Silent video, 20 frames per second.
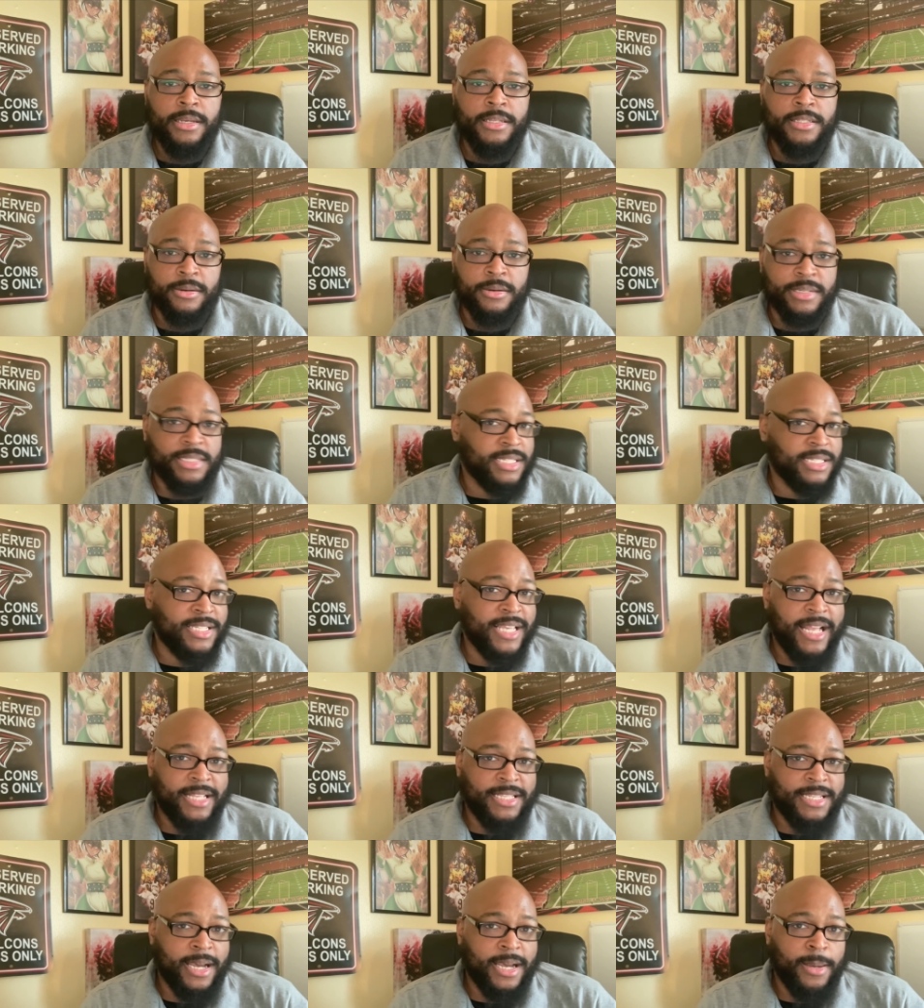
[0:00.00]
So it's a
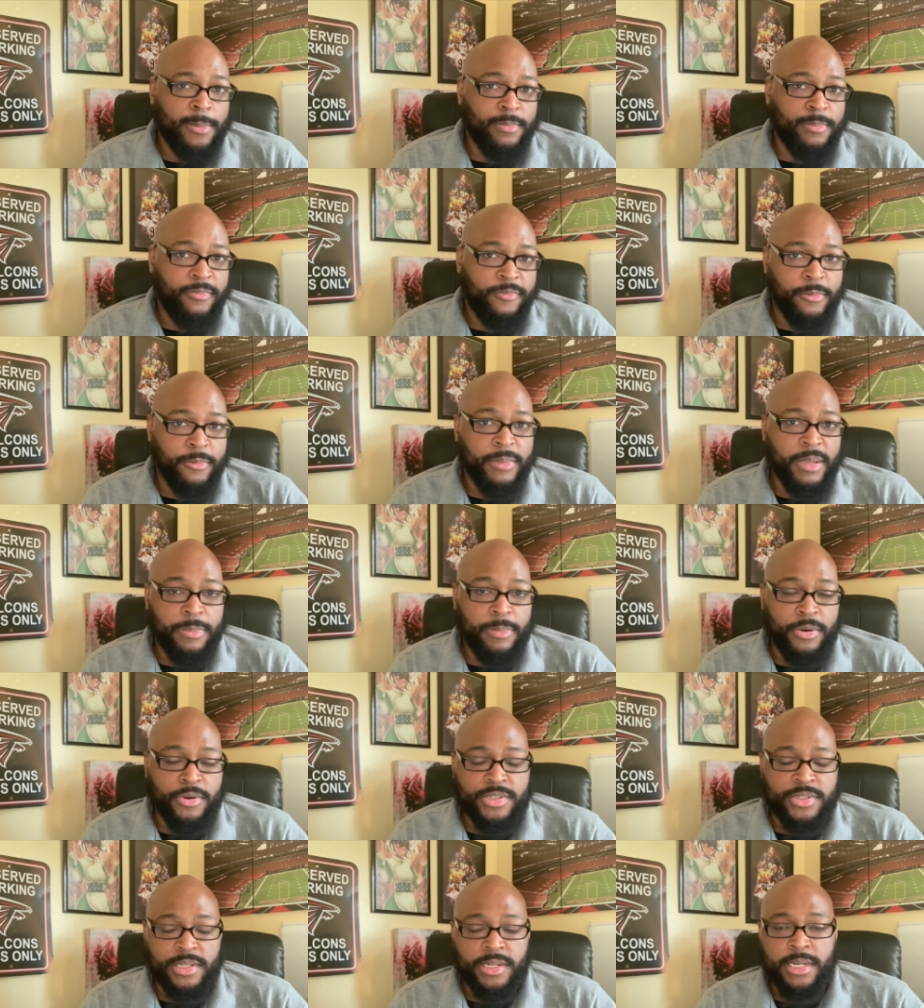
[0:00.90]
sad time for me
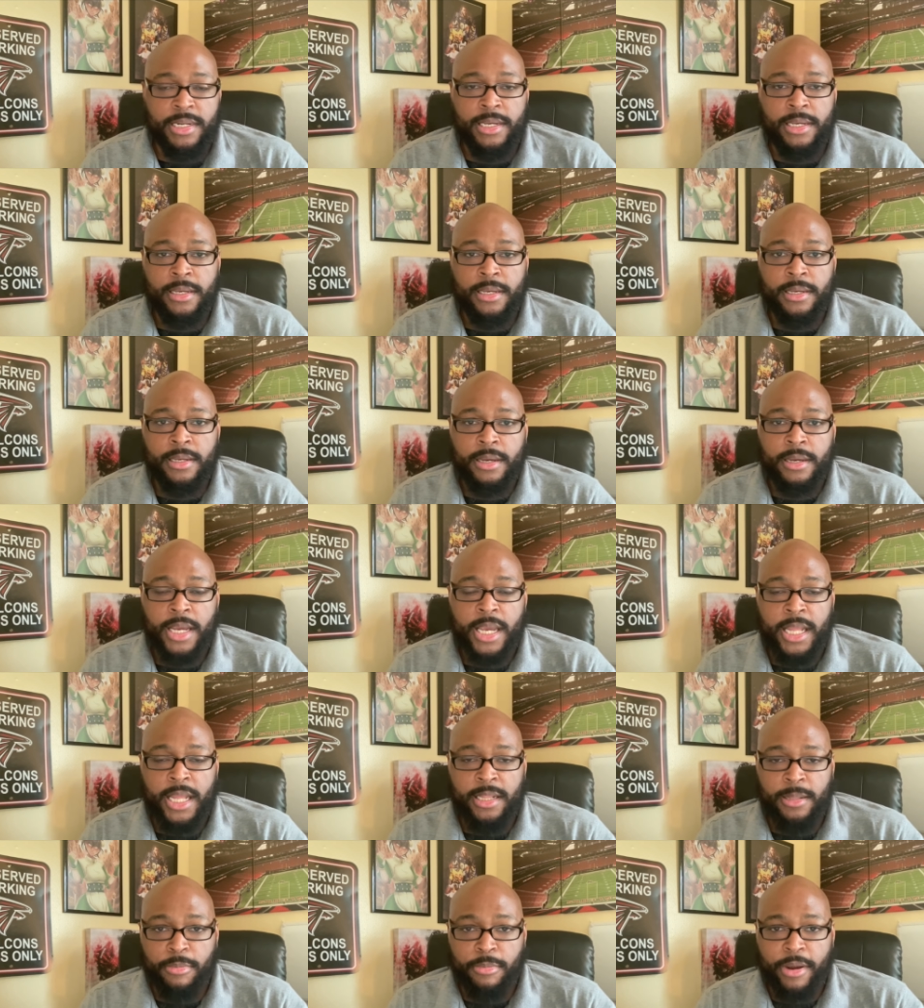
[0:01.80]
personally
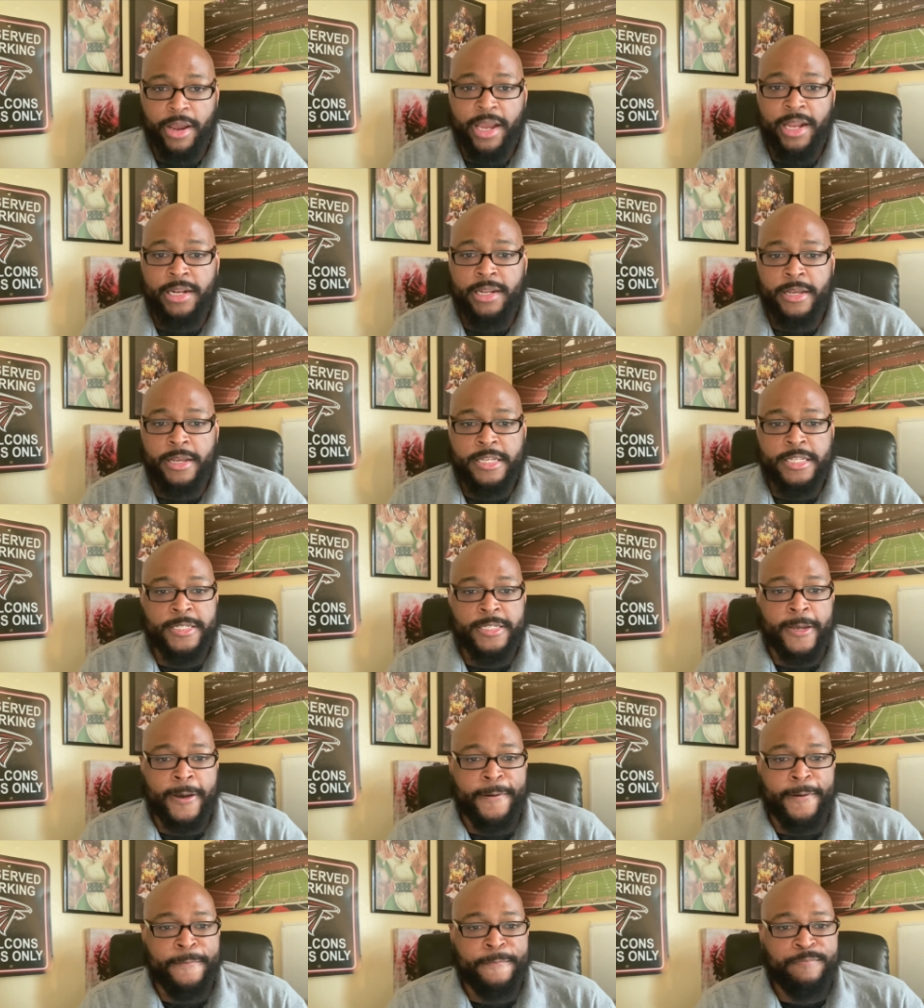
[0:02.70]
in the brand.
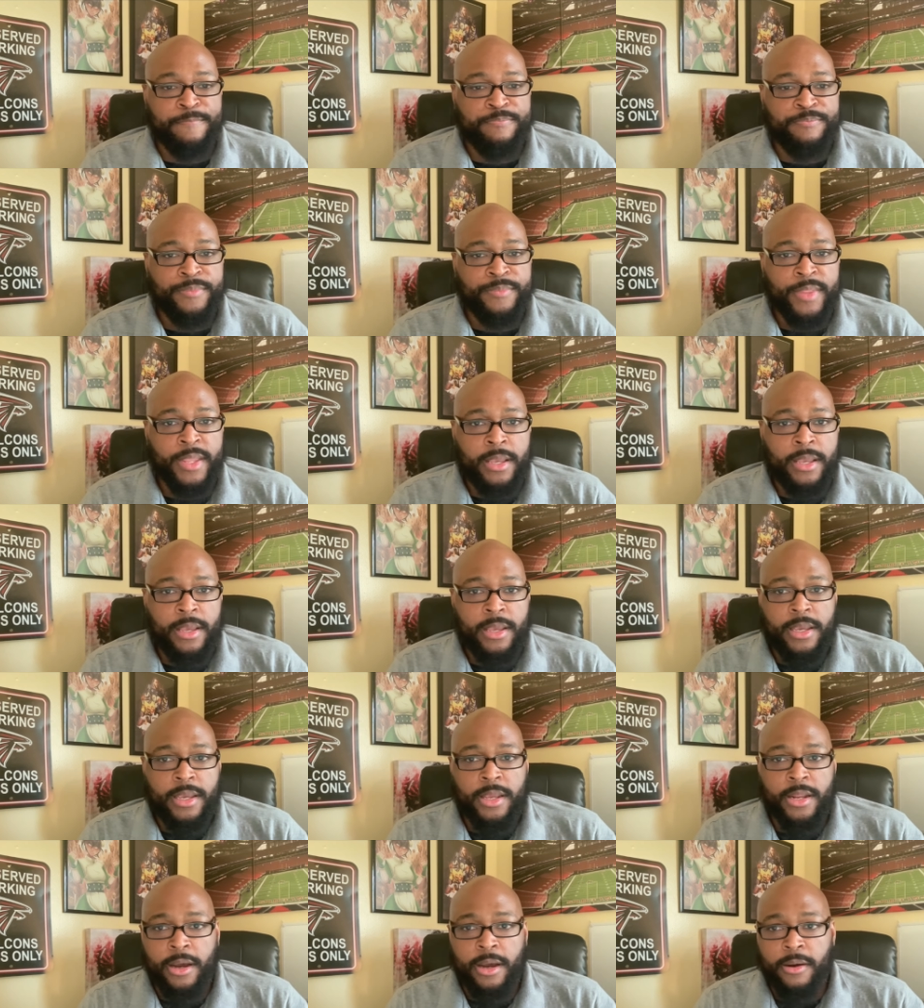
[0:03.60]
So,
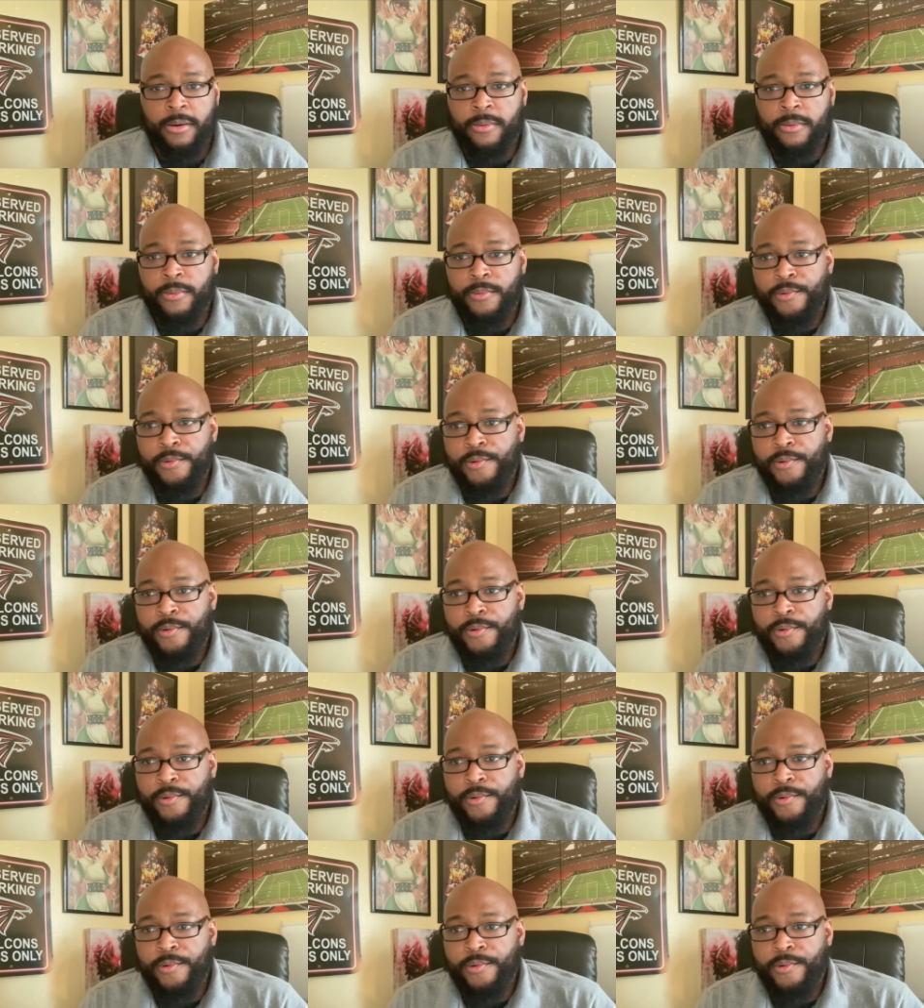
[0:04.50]
you know,